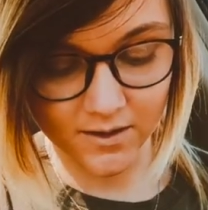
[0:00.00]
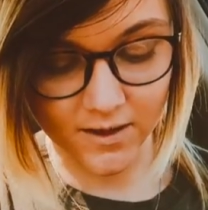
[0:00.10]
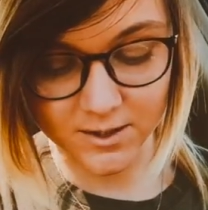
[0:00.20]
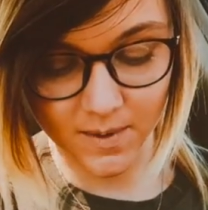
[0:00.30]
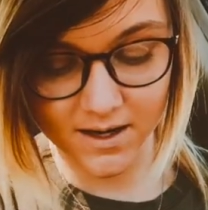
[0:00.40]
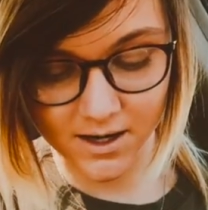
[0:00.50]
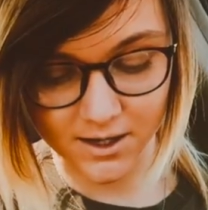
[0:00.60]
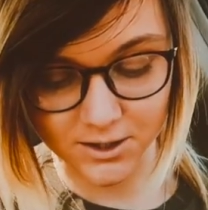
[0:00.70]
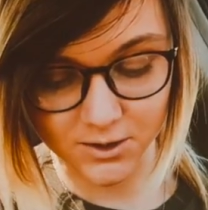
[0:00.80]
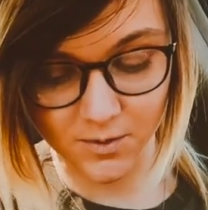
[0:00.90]
that's why I
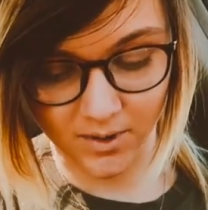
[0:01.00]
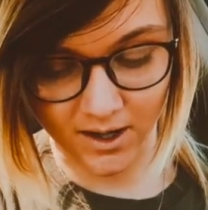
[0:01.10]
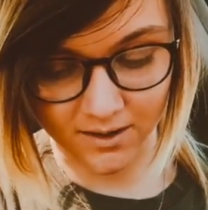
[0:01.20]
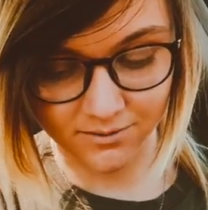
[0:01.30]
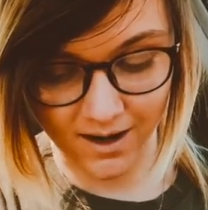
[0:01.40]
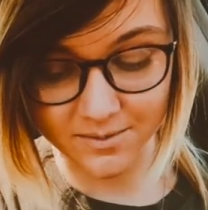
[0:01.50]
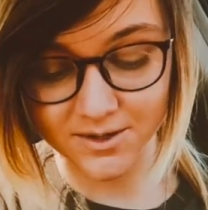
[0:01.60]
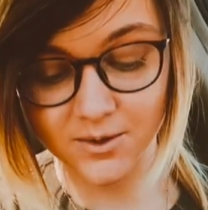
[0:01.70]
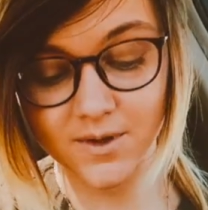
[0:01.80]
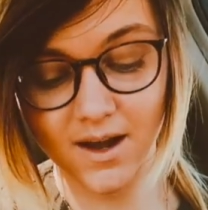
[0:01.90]
urge you to pray for
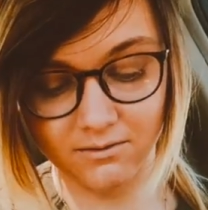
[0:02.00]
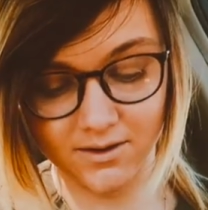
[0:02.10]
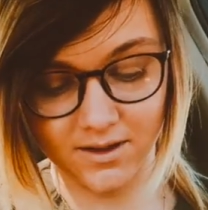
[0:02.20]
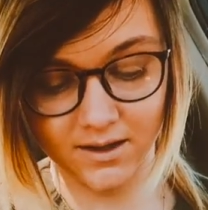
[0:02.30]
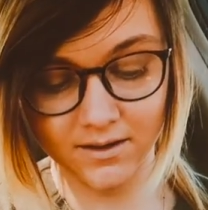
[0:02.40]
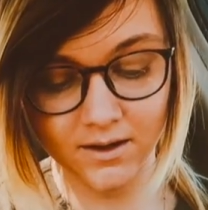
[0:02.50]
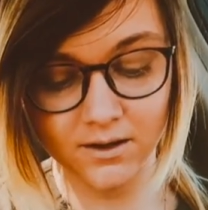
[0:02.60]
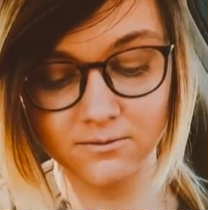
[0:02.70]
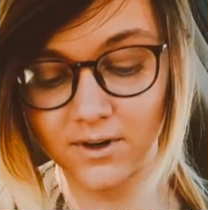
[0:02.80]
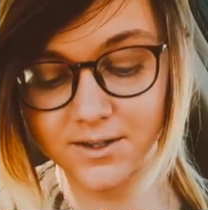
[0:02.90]
absolutely everything,
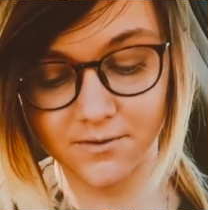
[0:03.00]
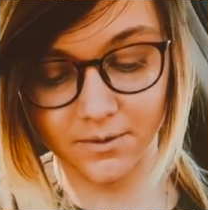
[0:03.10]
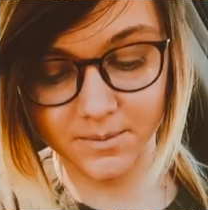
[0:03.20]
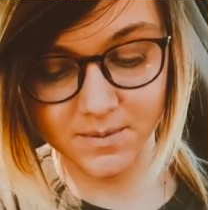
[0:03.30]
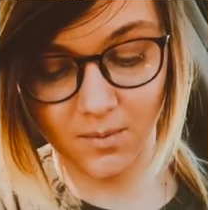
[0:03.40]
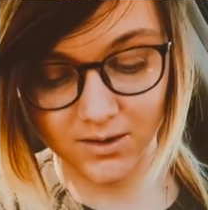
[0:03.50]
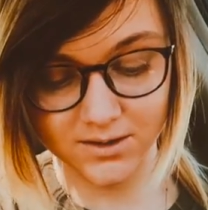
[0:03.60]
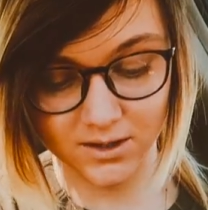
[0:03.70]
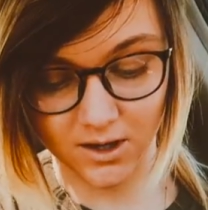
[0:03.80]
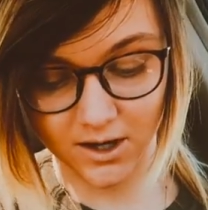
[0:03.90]
ranging from small
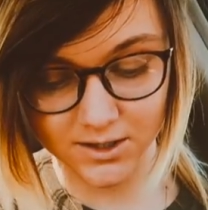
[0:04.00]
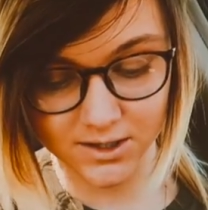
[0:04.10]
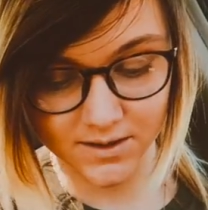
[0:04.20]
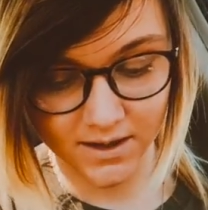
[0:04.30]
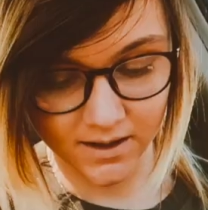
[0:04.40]
to large.